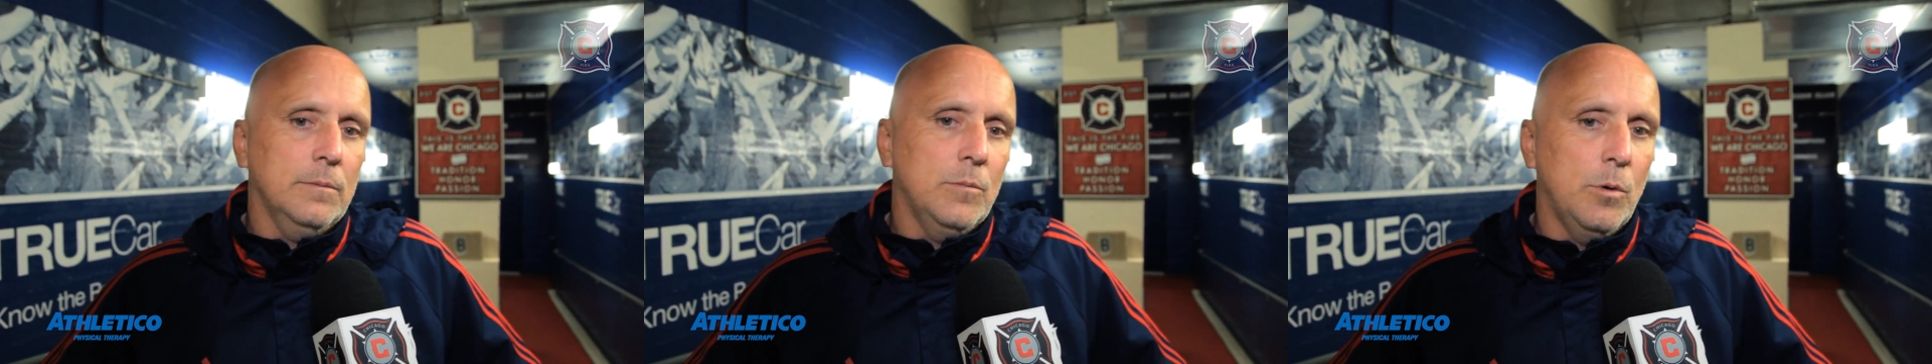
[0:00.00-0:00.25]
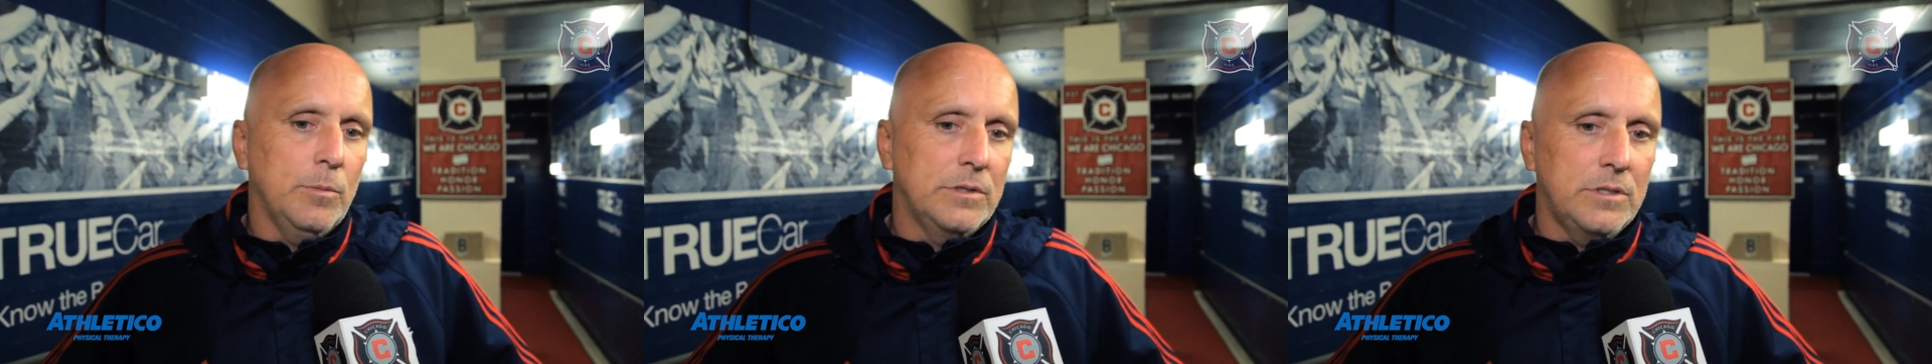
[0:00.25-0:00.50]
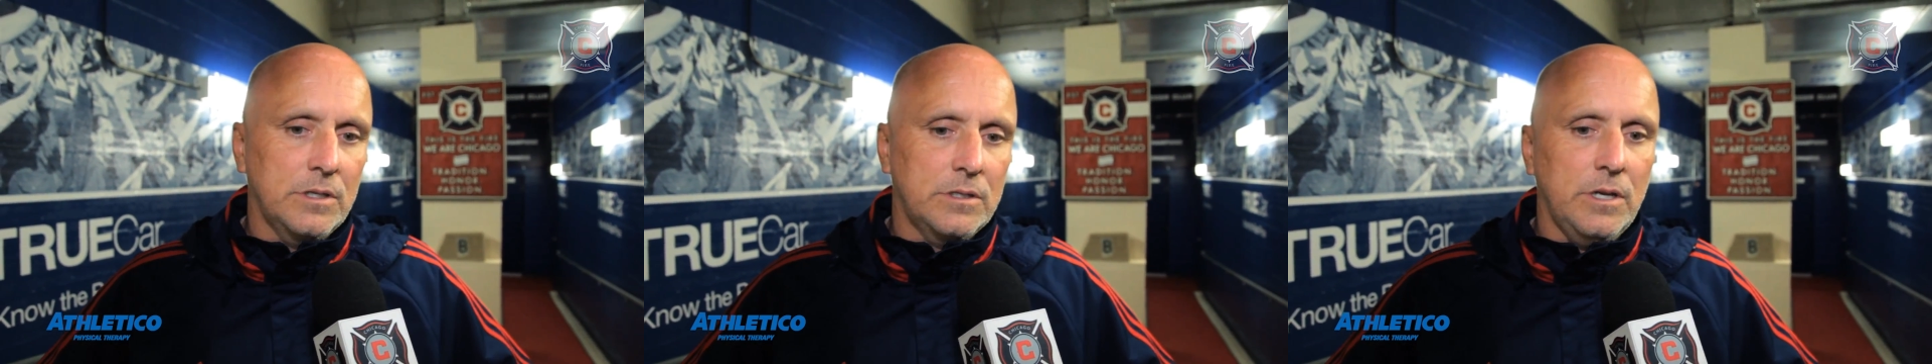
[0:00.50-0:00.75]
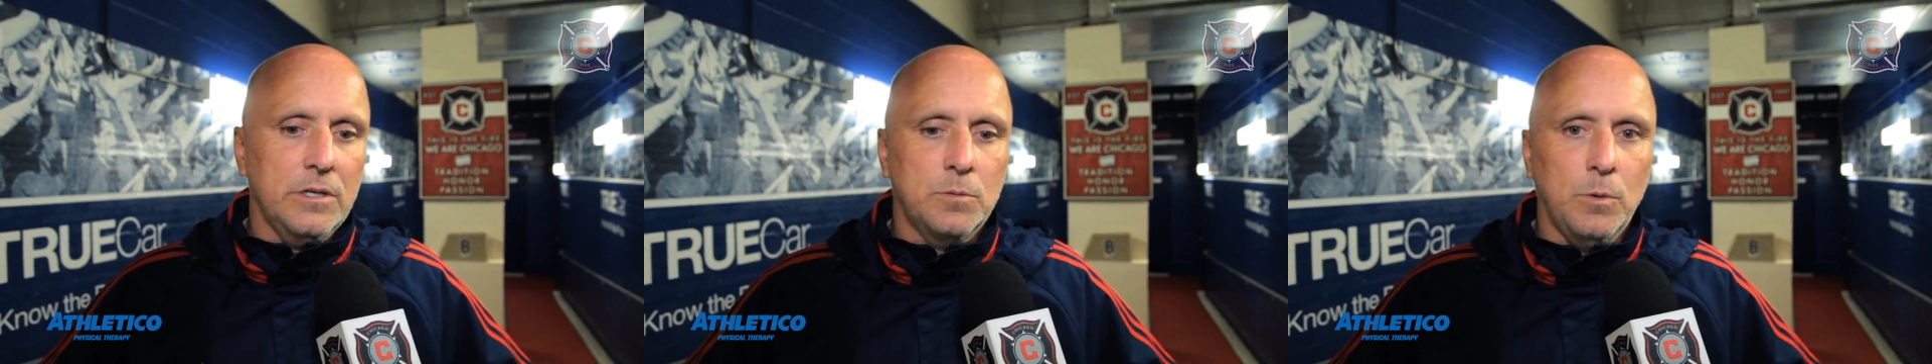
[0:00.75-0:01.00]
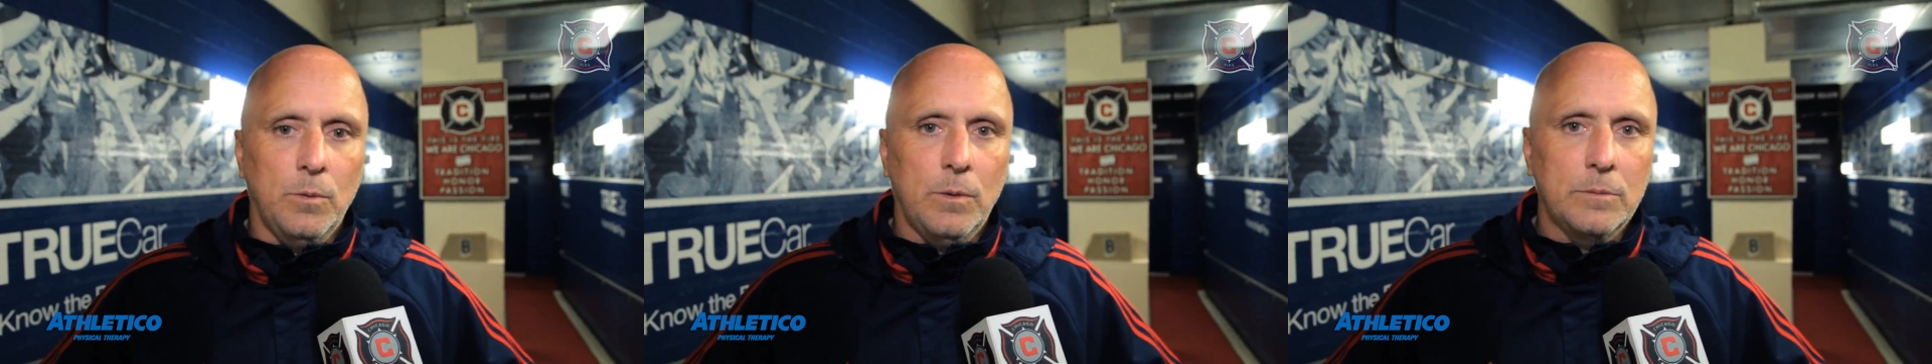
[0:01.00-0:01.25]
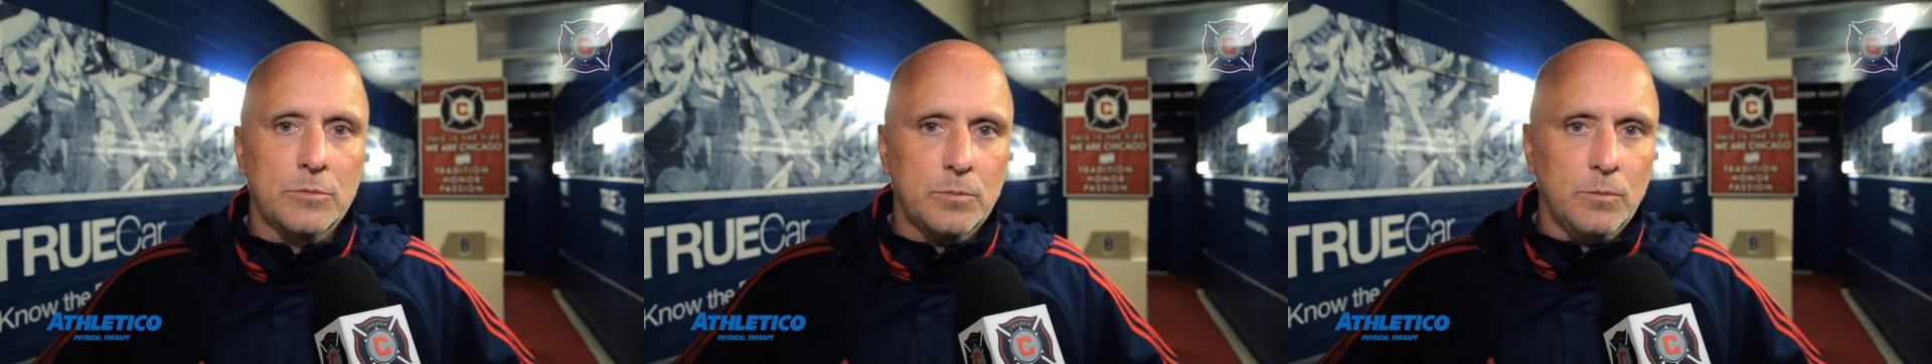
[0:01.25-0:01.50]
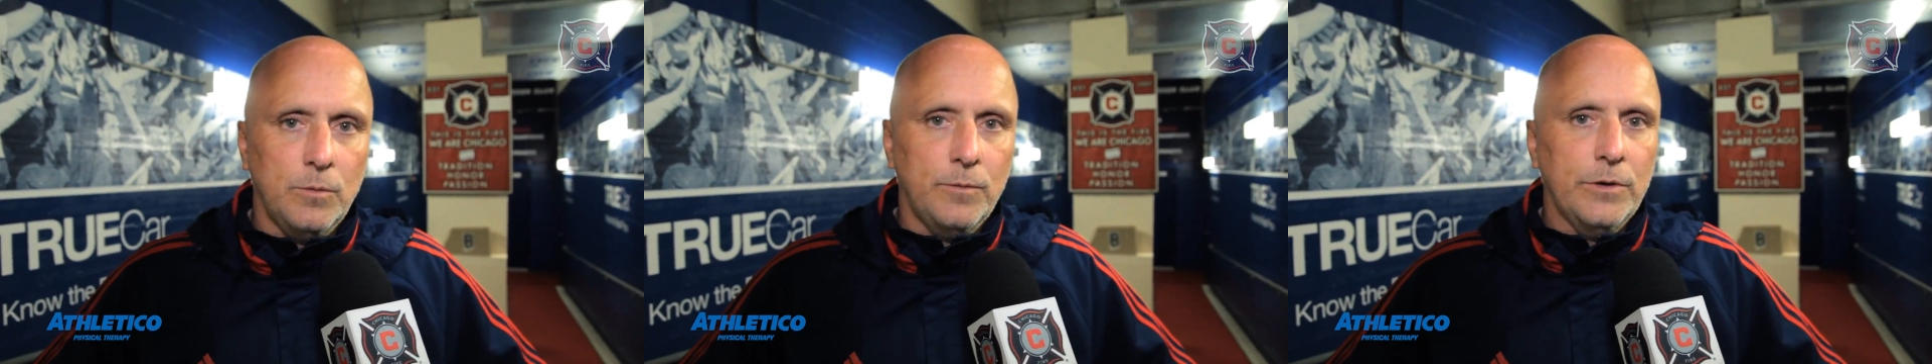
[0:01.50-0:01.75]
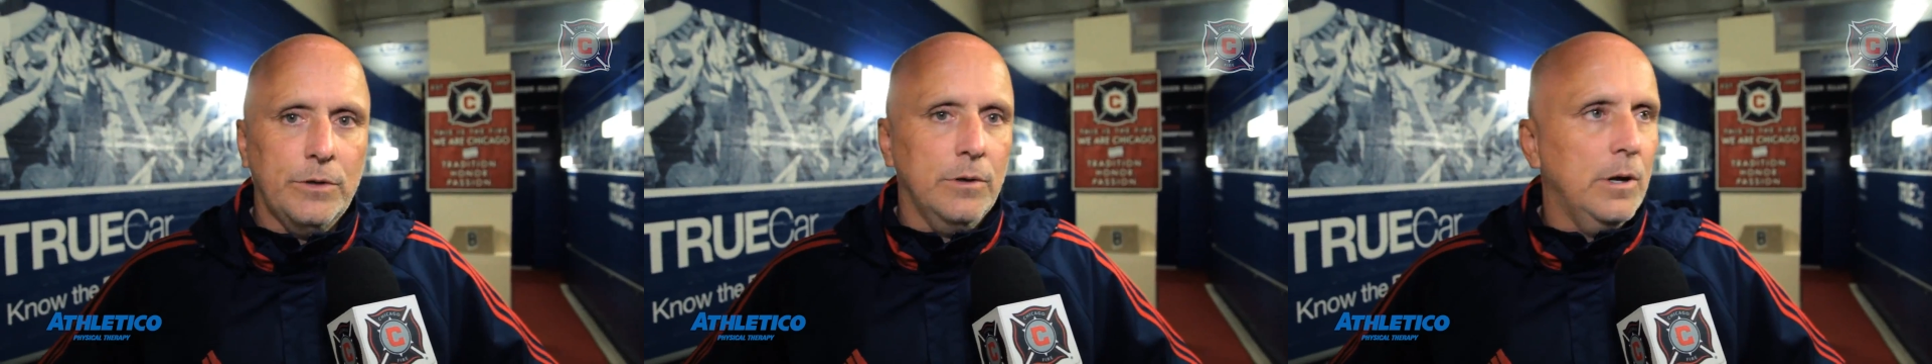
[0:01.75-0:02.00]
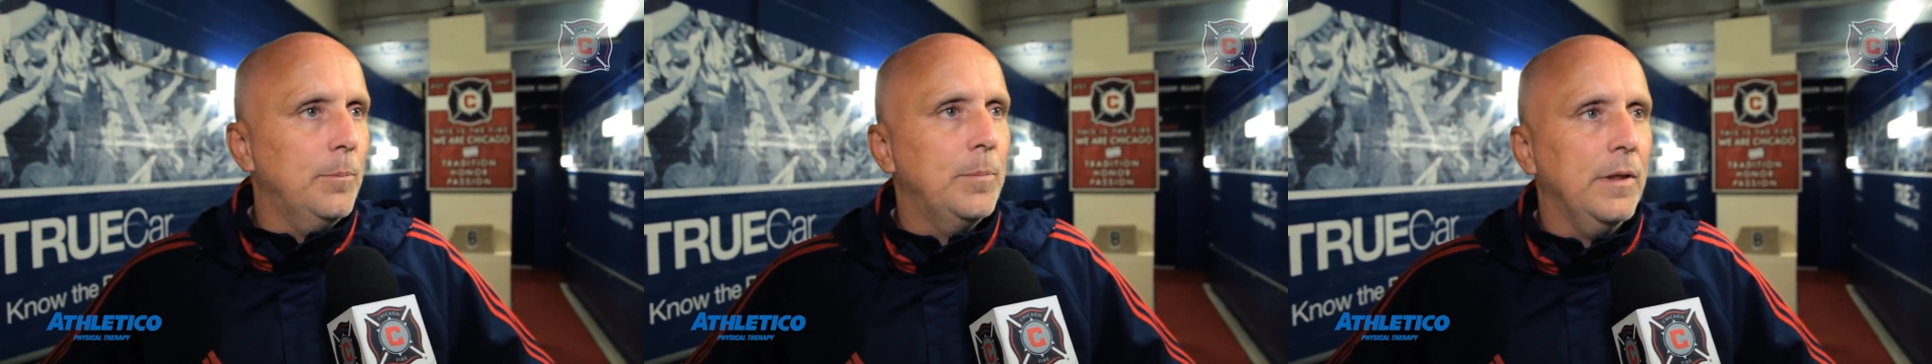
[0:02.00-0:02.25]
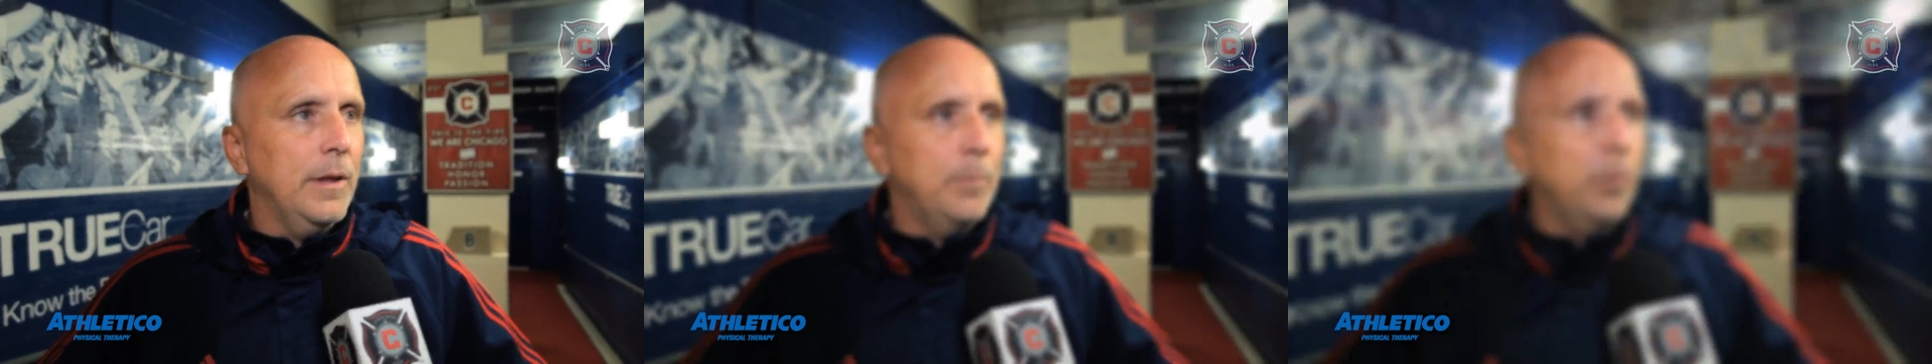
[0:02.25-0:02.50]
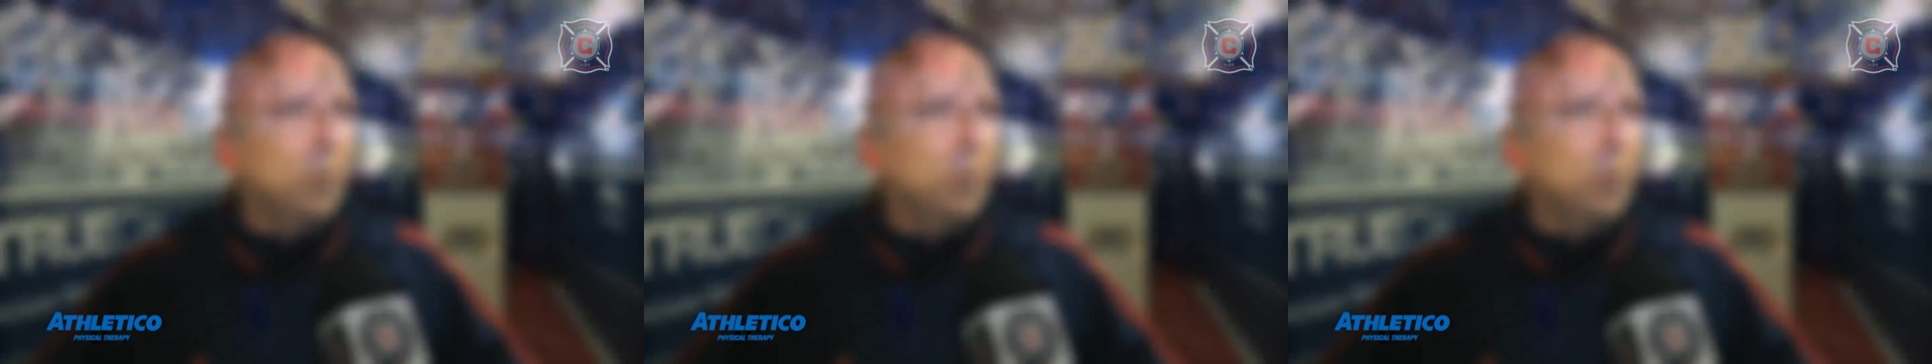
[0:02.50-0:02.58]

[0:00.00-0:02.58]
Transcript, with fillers: uh, moment dictates, we'll, um, we'll figure it out by that